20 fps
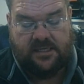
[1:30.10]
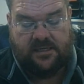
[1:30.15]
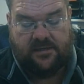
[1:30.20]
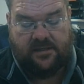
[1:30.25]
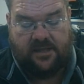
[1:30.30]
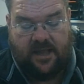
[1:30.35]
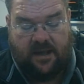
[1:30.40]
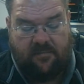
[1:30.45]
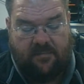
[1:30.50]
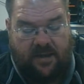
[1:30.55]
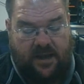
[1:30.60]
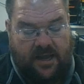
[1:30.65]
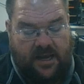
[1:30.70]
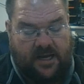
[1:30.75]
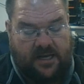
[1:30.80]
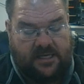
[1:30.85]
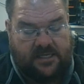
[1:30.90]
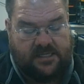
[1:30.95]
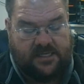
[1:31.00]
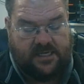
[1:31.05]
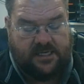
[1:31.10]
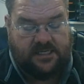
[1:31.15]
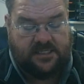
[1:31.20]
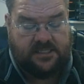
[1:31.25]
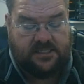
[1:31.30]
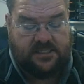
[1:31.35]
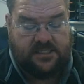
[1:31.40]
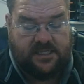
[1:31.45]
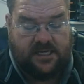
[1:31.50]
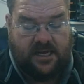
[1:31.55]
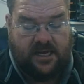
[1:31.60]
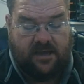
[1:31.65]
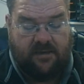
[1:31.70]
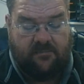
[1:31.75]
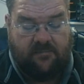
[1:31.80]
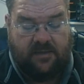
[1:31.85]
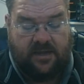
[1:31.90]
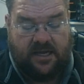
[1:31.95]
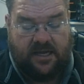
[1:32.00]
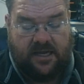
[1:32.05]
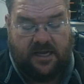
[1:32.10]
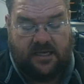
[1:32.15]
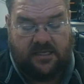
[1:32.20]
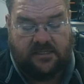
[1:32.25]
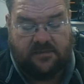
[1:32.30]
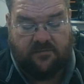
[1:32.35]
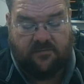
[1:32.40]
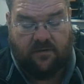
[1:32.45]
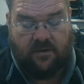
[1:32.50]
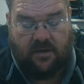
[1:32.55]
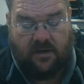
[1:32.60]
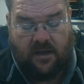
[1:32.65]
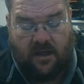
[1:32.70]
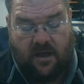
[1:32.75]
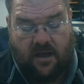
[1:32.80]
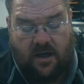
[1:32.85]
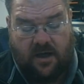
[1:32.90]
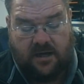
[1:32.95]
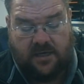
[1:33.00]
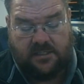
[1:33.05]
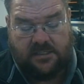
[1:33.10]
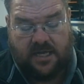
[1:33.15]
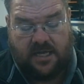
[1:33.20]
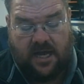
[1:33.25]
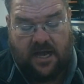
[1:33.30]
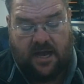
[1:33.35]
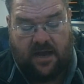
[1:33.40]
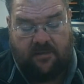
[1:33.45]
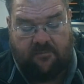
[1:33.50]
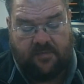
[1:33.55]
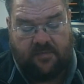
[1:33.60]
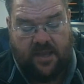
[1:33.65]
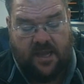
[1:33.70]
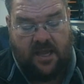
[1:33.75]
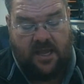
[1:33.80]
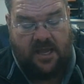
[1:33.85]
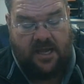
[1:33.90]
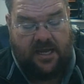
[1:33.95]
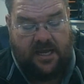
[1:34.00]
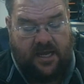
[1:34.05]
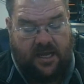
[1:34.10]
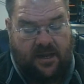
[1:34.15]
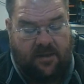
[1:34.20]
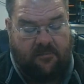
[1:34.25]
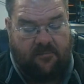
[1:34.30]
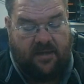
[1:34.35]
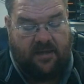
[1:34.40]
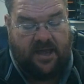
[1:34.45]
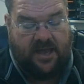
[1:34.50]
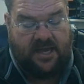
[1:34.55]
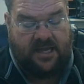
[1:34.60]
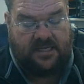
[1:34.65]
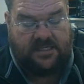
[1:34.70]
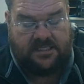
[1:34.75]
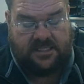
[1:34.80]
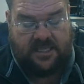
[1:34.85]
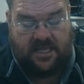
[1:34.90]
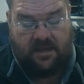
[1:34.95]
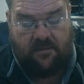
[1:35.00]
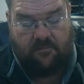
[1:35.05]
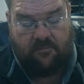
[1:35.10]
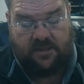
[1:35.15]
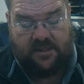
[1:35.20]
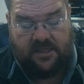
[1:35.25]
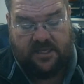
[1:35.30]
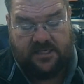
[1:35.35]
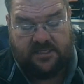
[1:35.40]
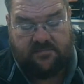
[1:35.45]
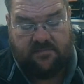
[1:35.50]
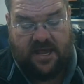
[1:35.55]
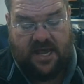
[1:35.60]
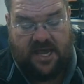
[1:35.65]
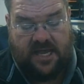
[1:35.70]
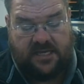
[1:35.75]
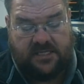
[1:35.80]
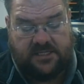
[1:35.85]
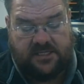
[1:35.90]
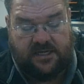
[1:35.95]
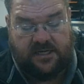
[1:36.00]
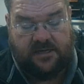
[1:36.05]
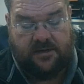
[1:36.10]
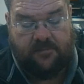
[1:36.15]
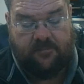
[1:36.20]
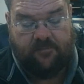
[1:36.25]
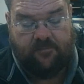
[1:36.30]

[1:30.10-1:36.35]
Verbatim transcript: And they paid attention to him because for a long time he had amazed them with his magic.